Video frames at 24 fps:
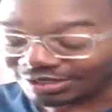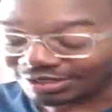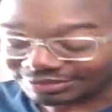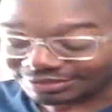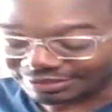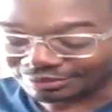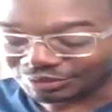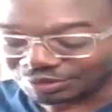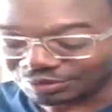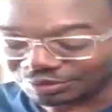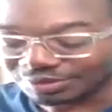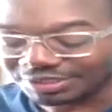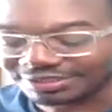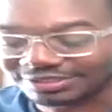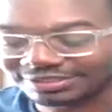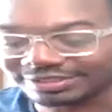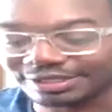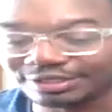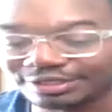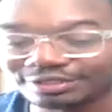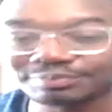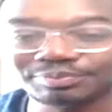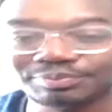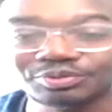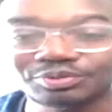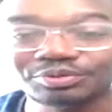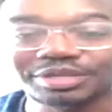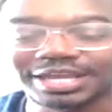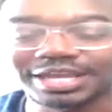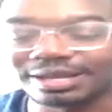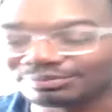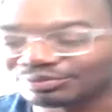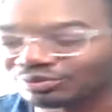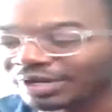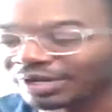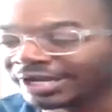I still do these sales boot
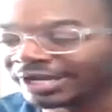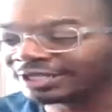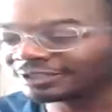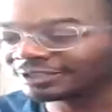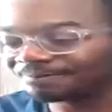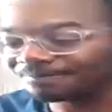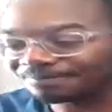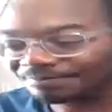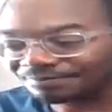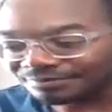camps, right?